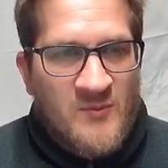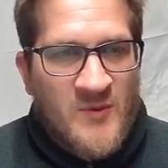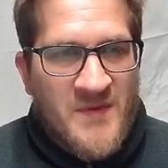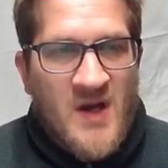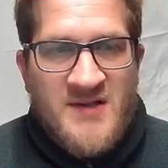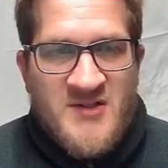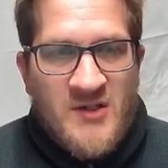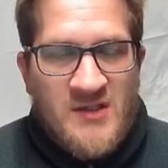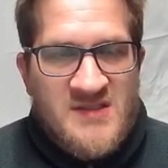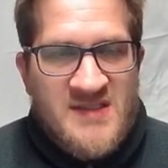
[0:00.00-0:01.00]
with a 100
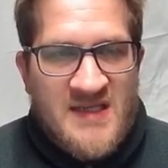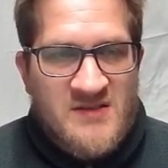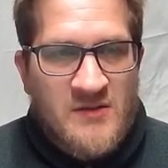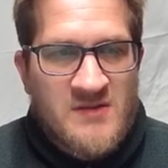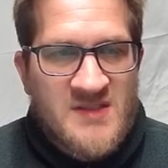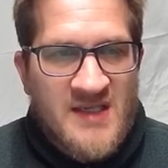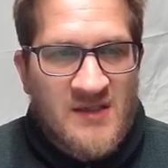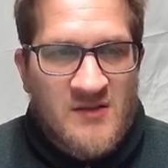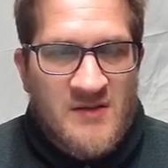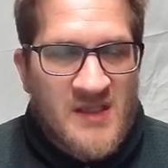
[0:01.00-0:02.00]
hertz test tone
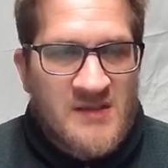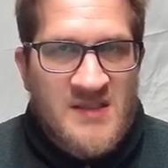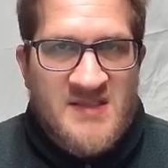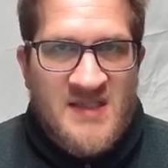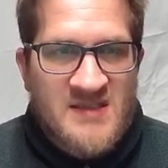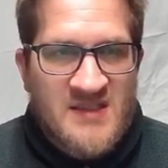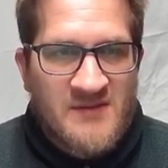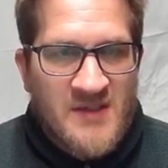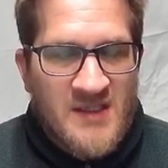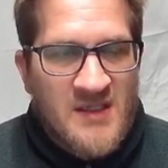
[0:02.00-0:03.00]
signal that the
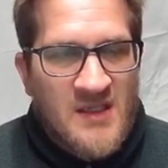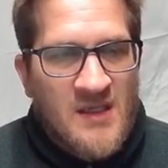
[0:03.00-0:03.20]
sensitivity